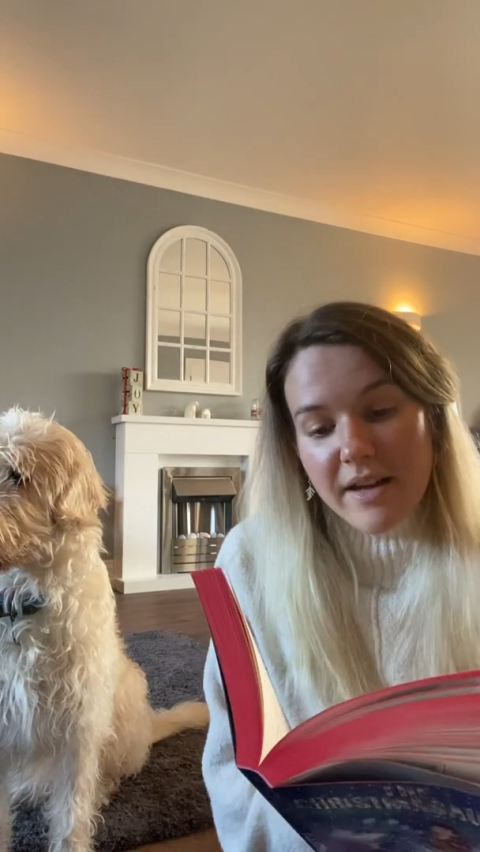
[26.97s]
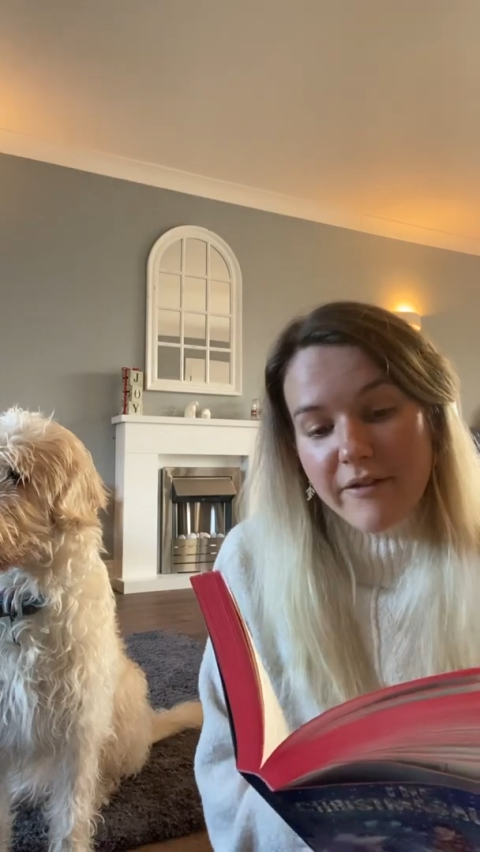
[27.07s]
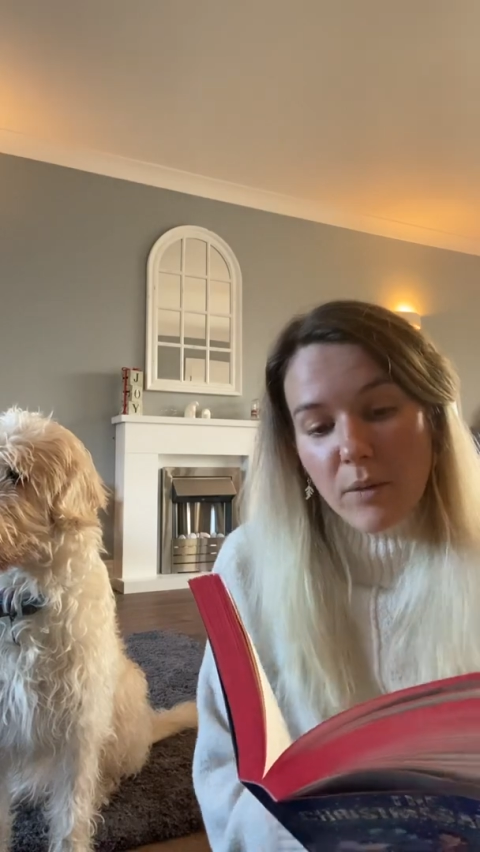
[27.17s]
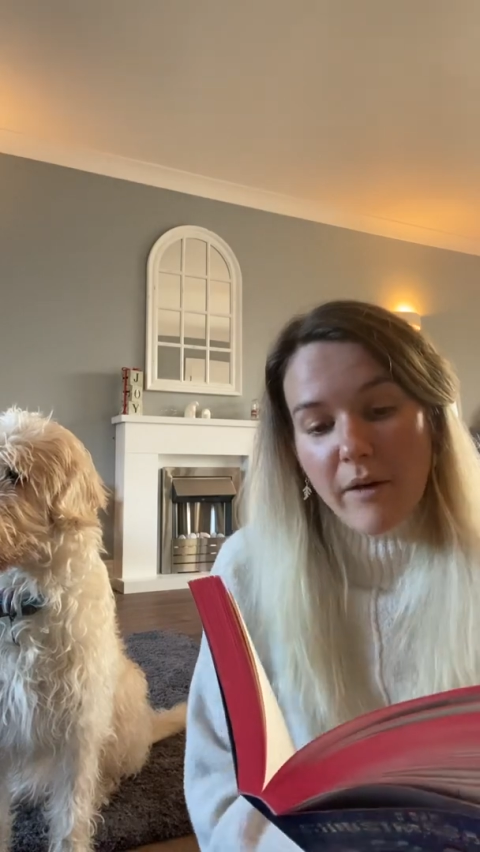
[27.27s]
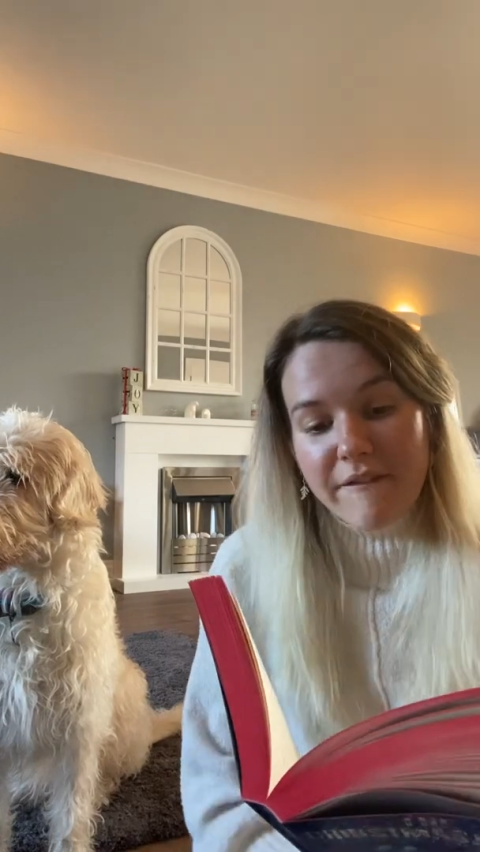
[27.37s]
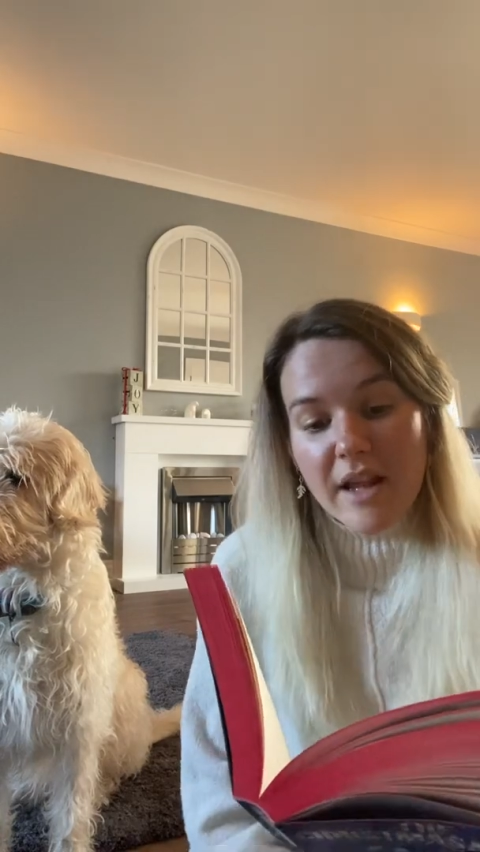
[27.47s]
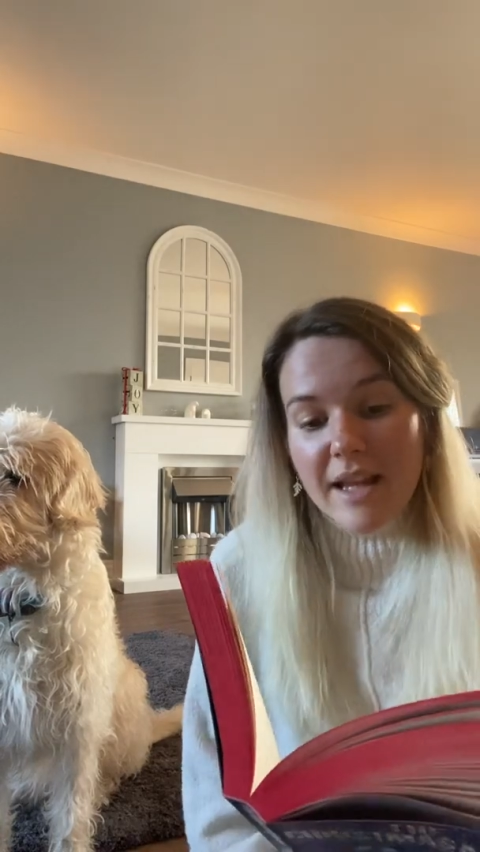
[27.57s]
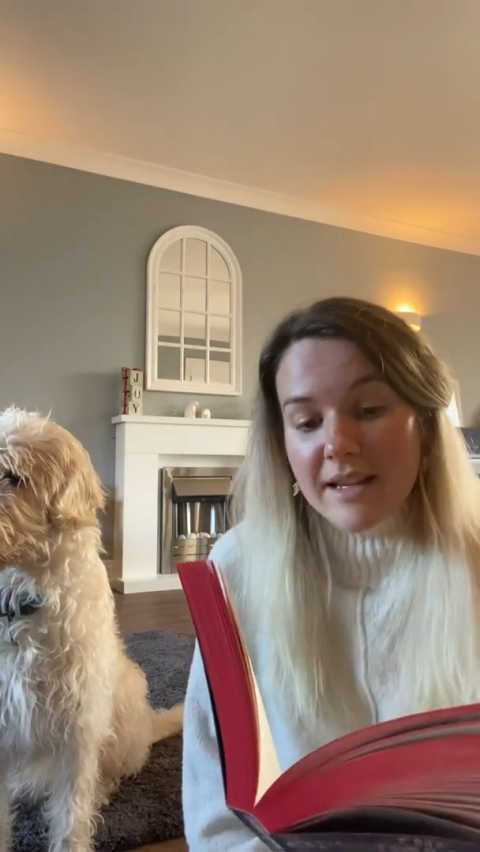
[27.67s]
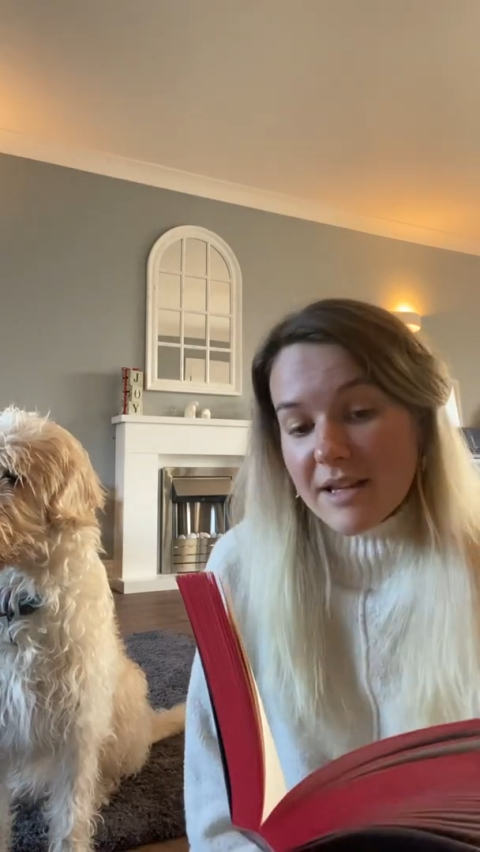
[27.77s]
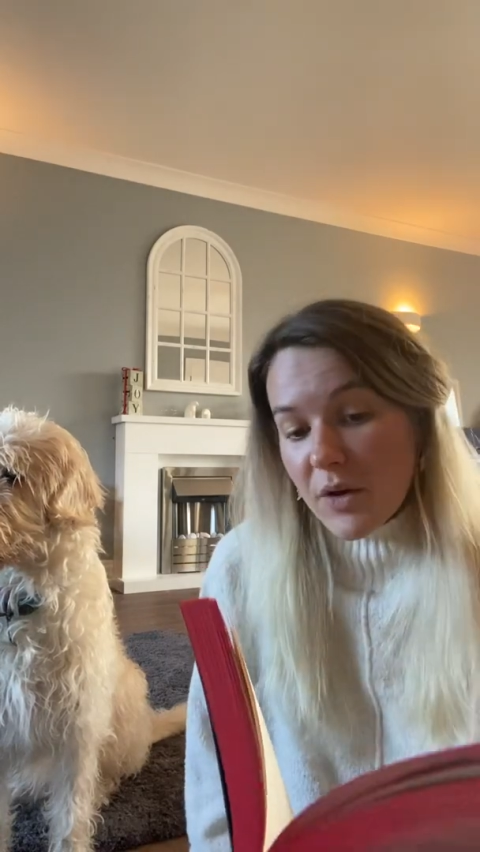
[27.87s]
for what felt
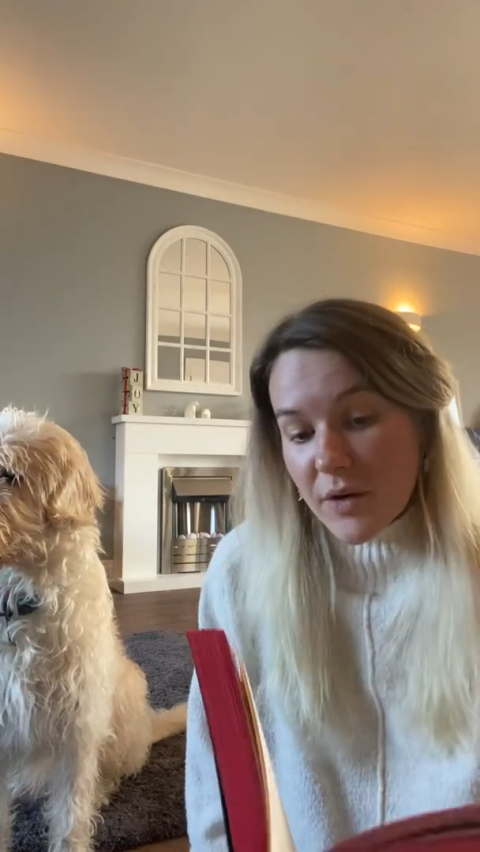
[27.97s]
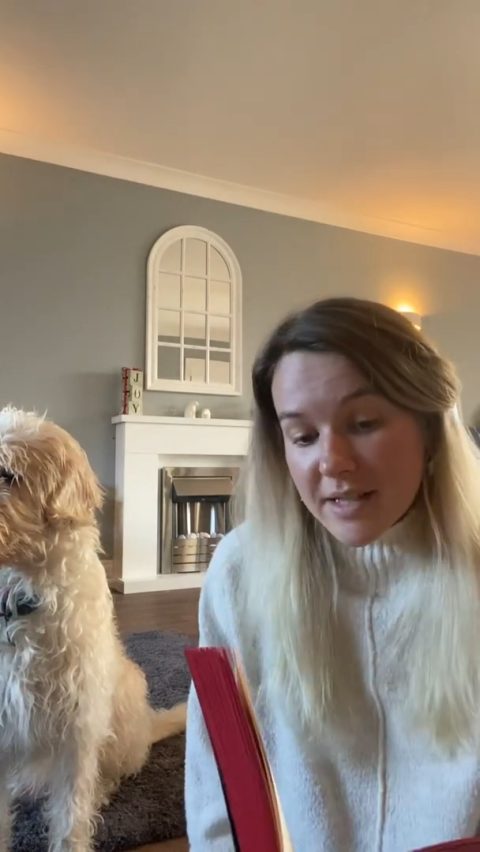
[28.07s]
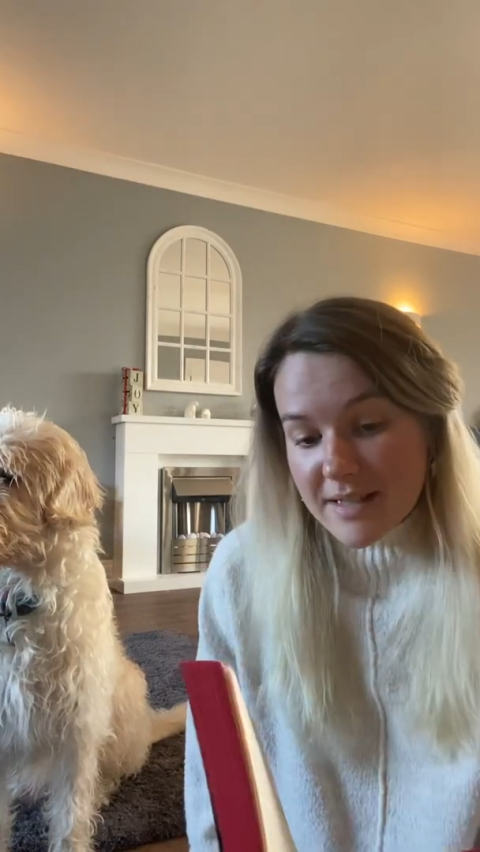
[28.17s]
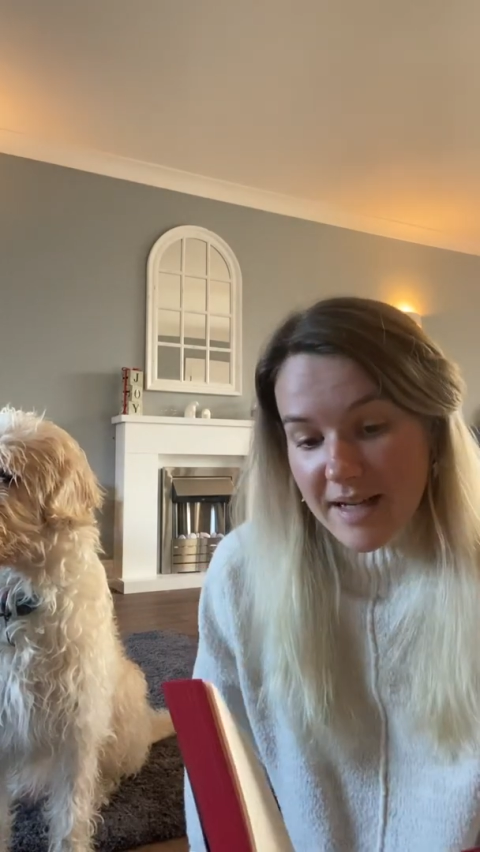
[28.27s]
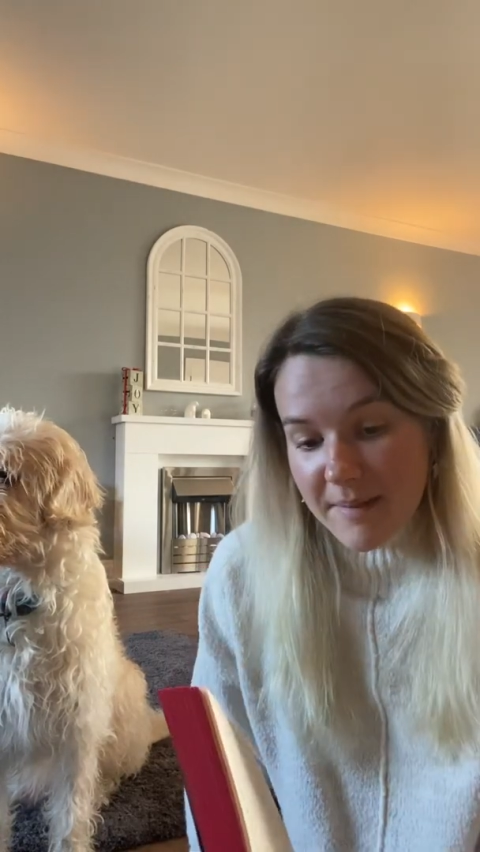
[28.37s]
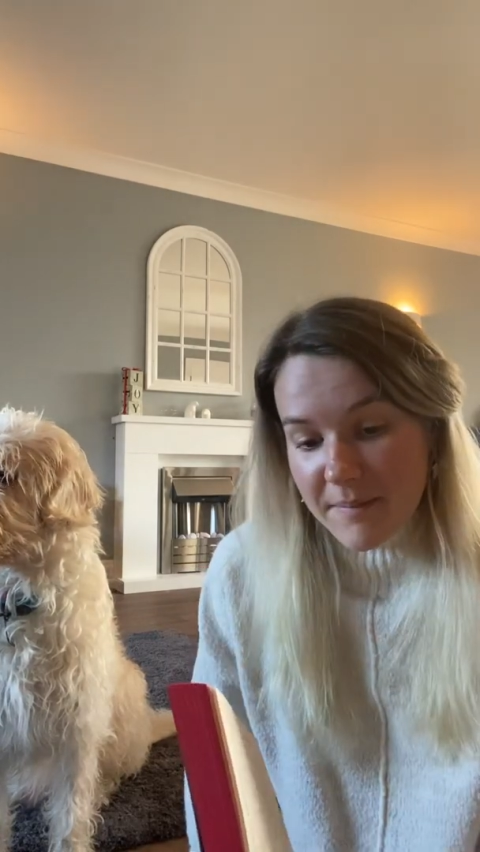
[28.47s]
like the longest time,